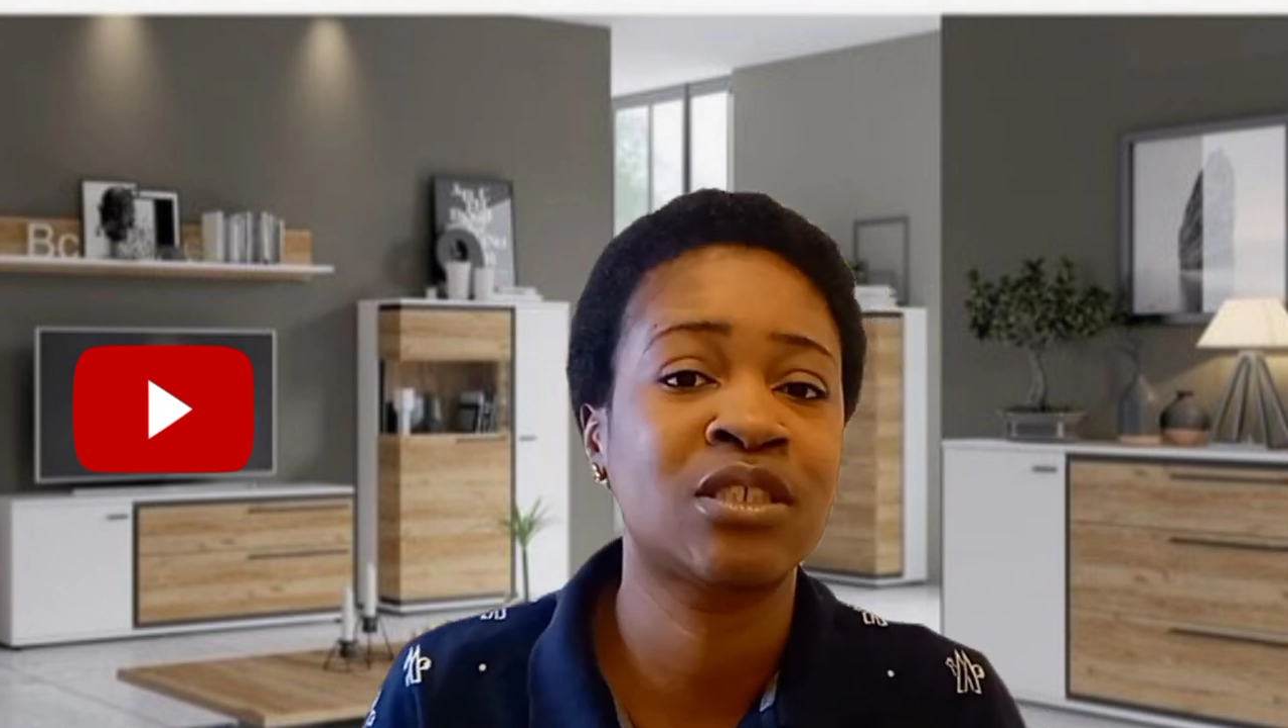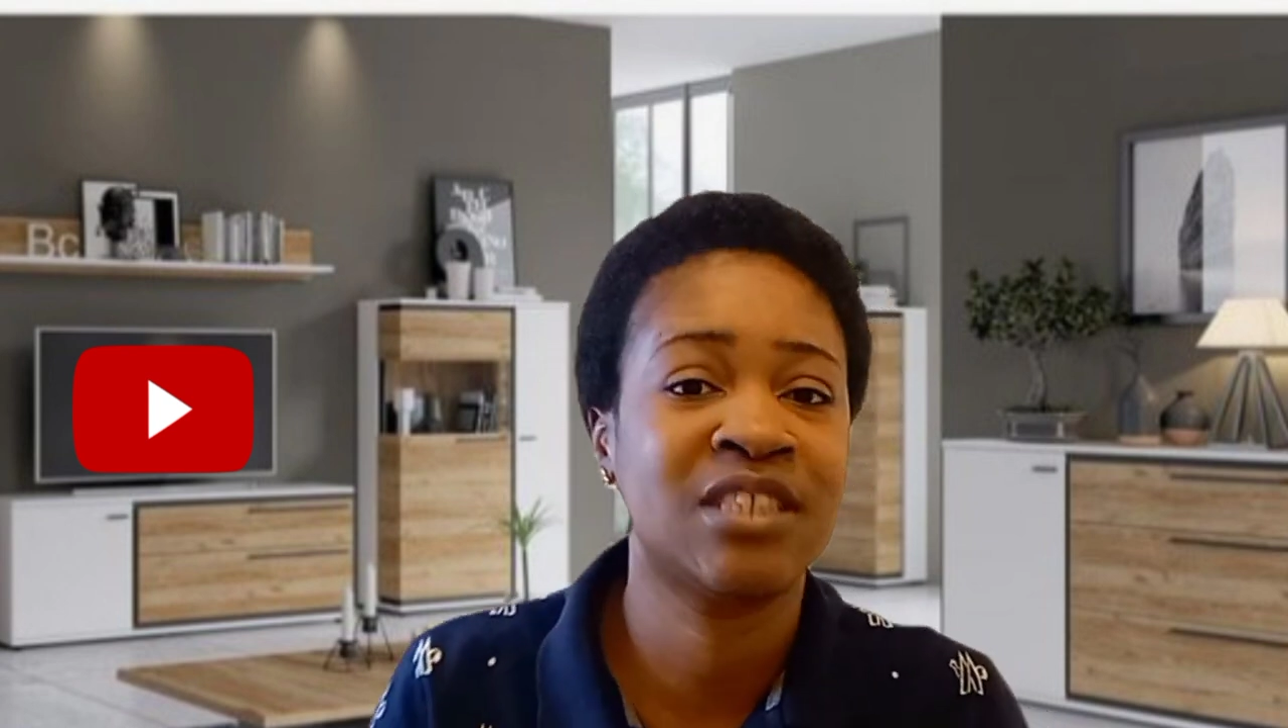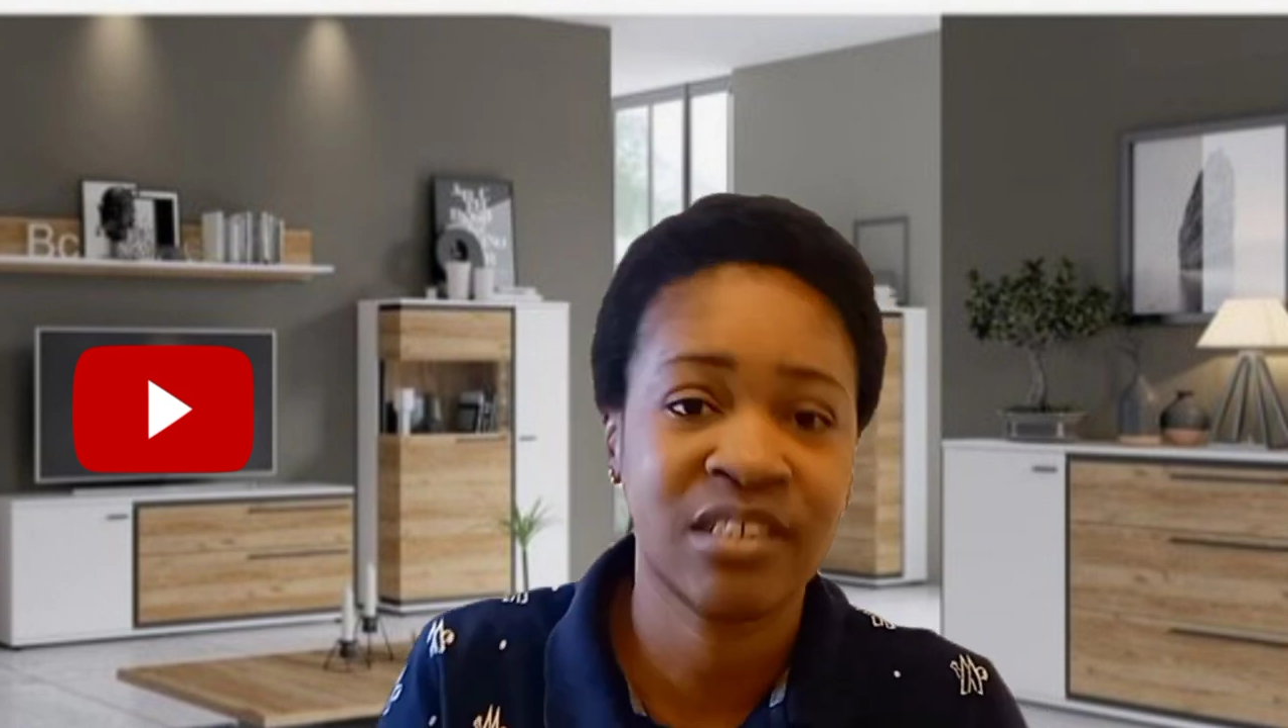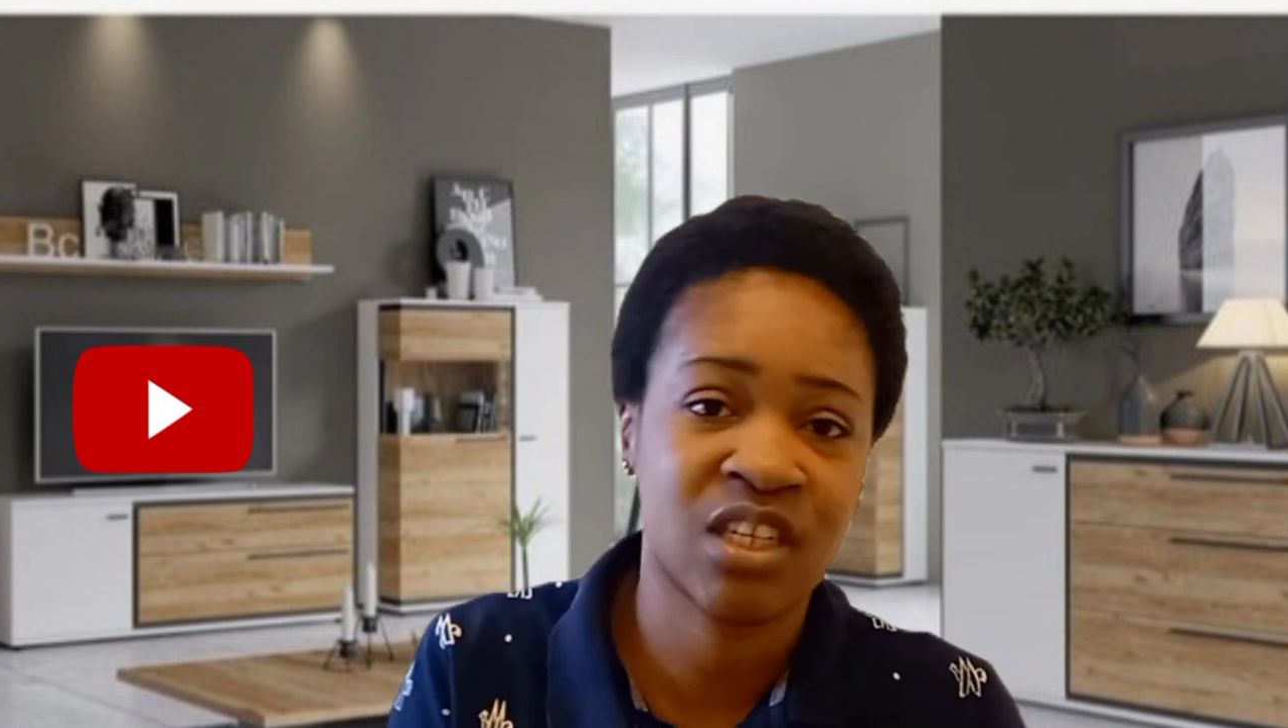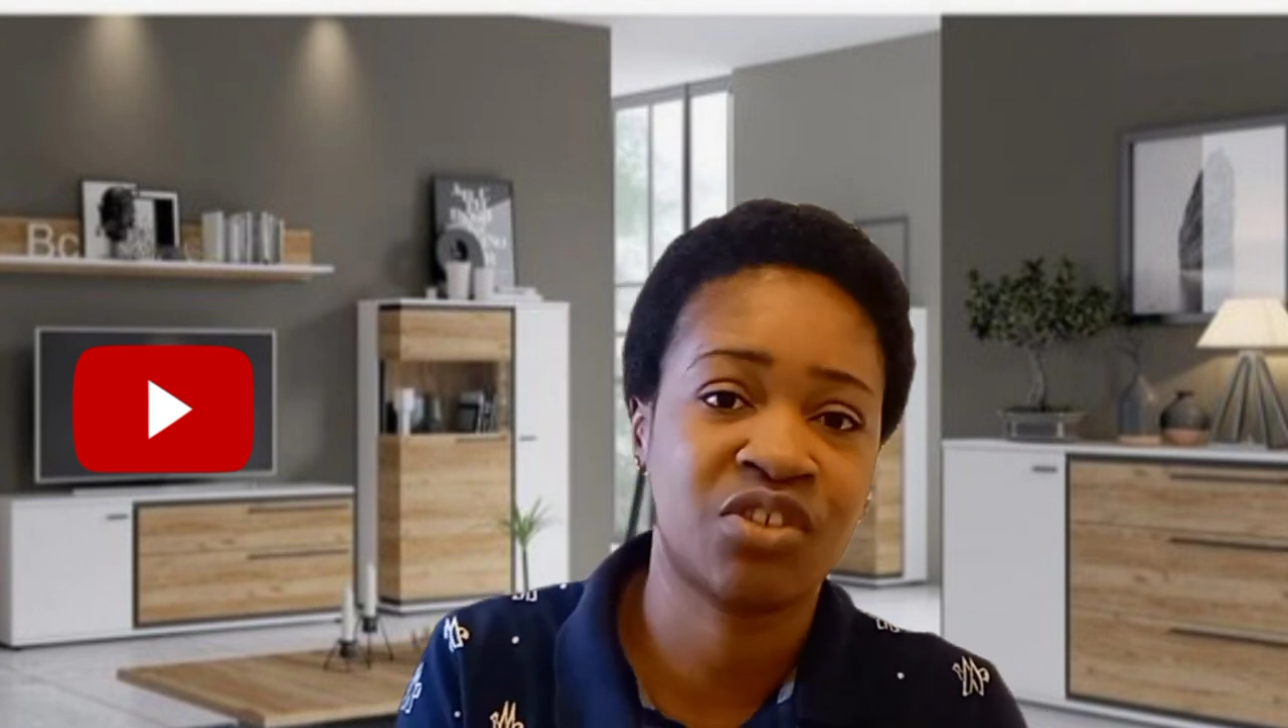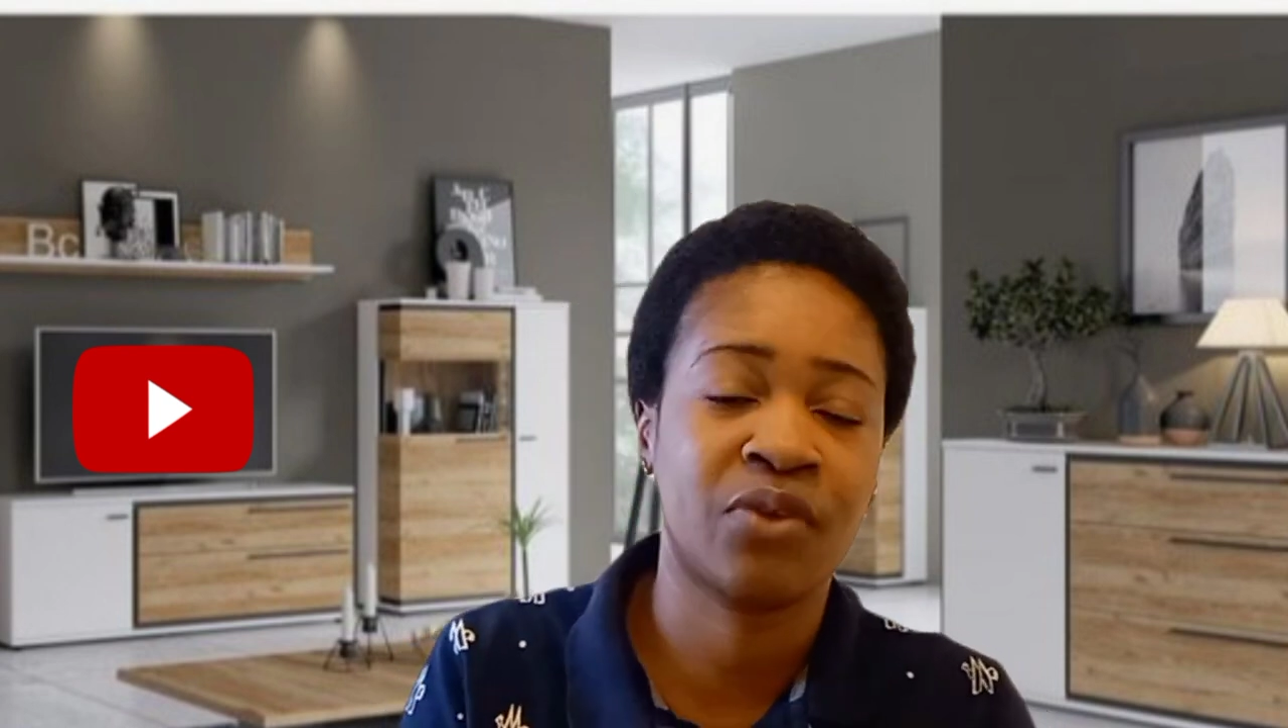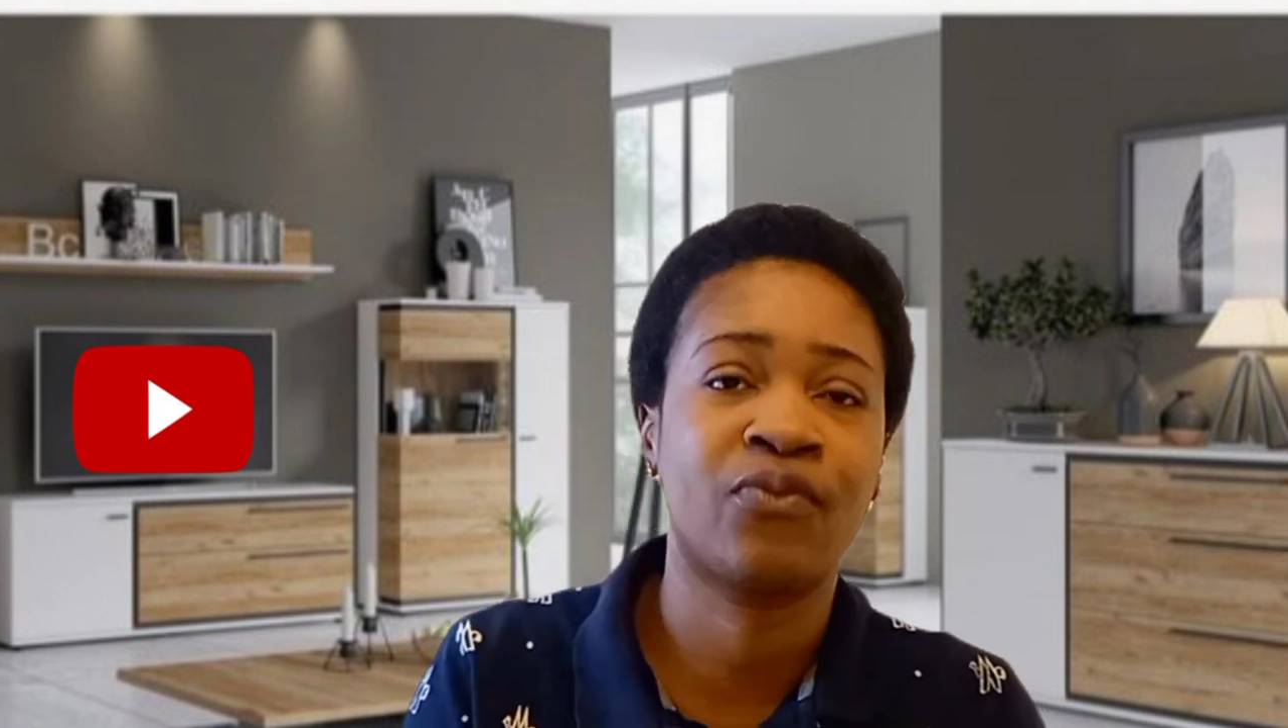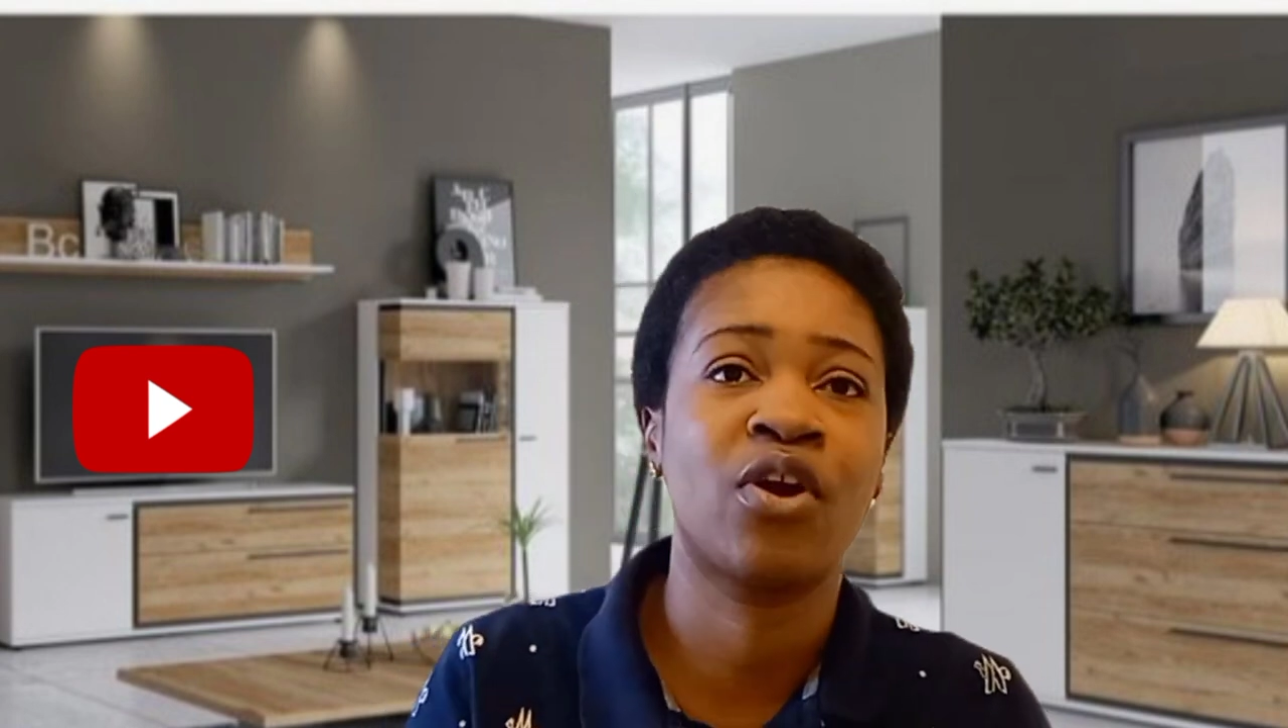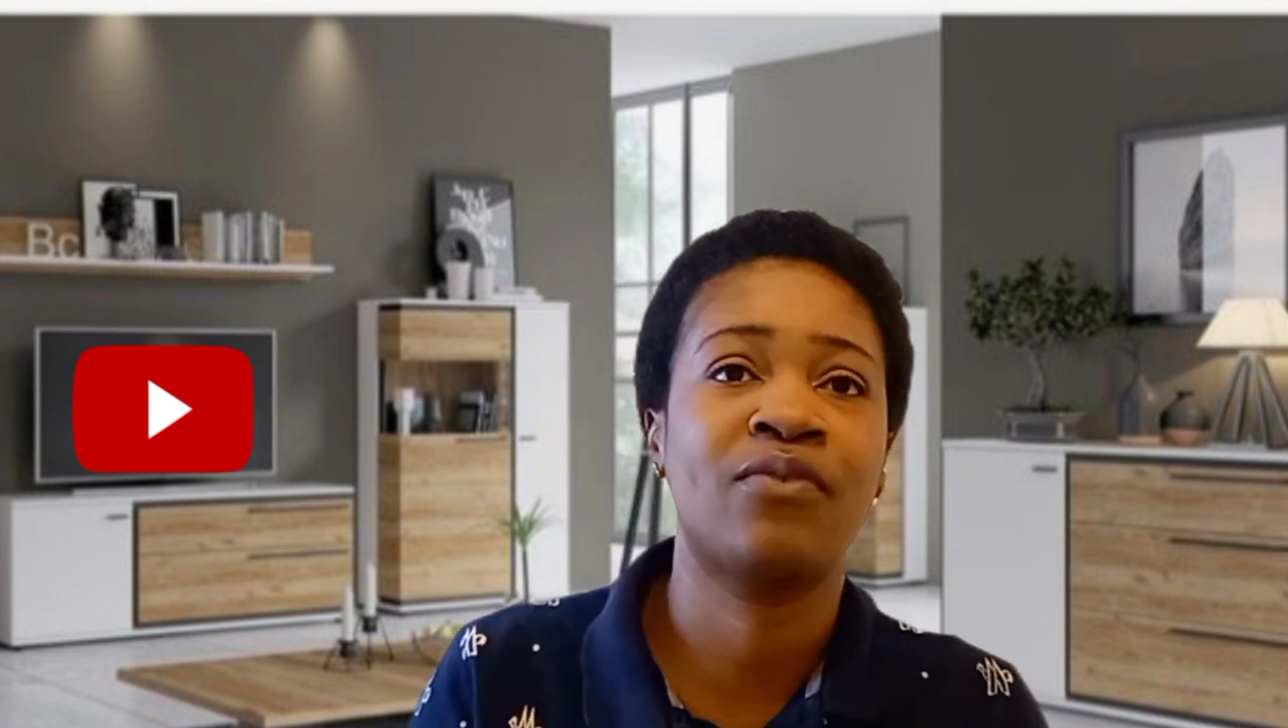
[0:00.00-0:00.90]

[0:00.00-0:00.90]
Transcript: necessary for a